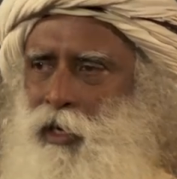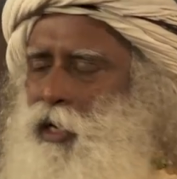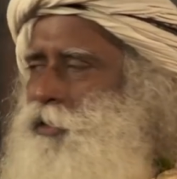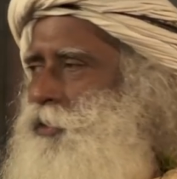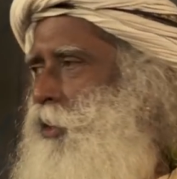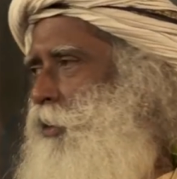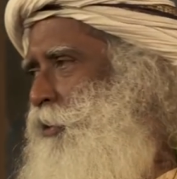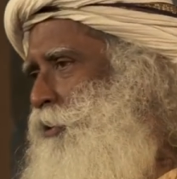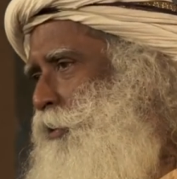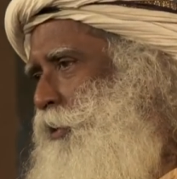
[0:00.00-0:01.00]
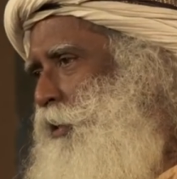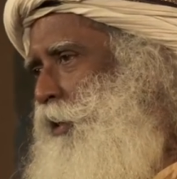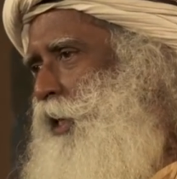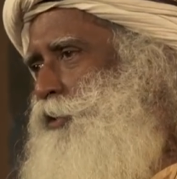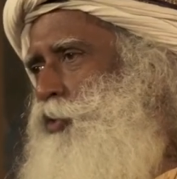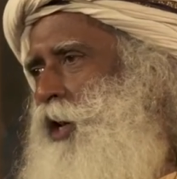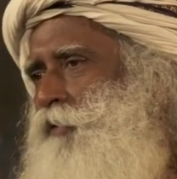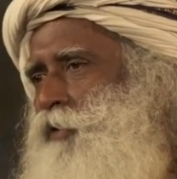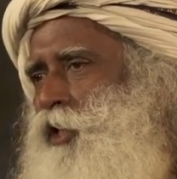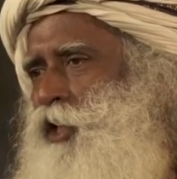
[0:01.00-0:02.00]
As long as you
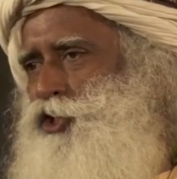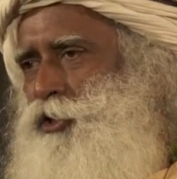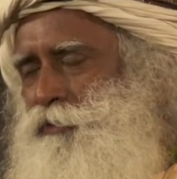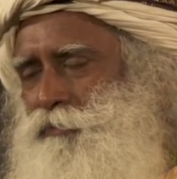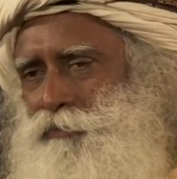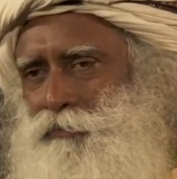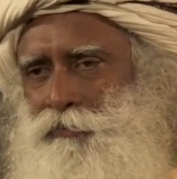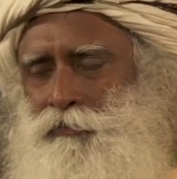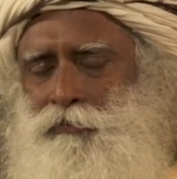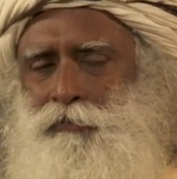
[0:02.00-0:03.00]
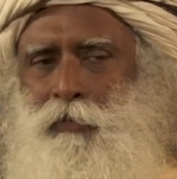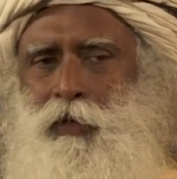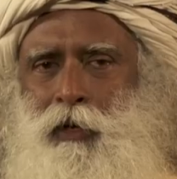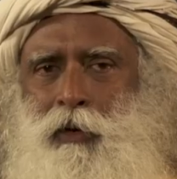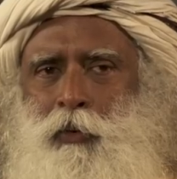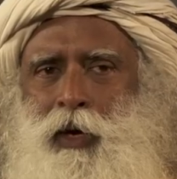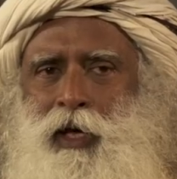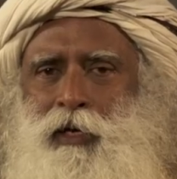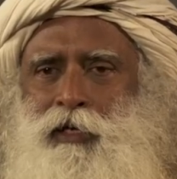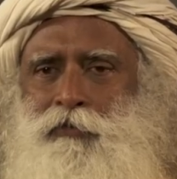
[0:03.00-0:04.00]
have a nation
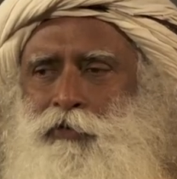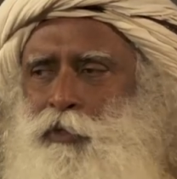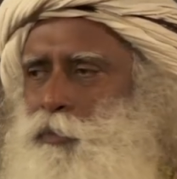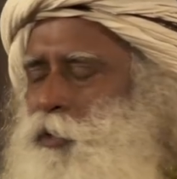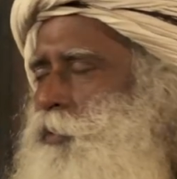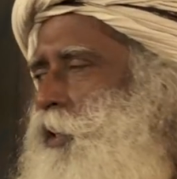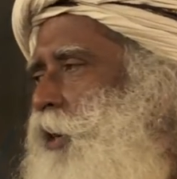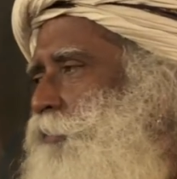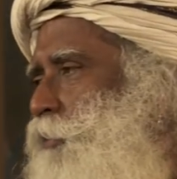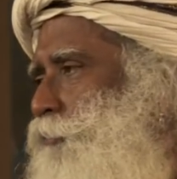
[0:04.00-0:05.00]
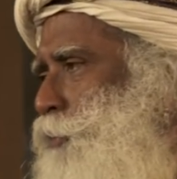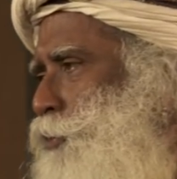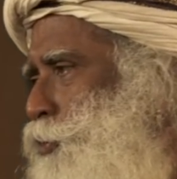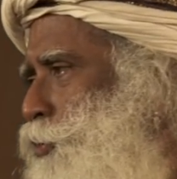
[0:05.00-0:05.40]
where different people have different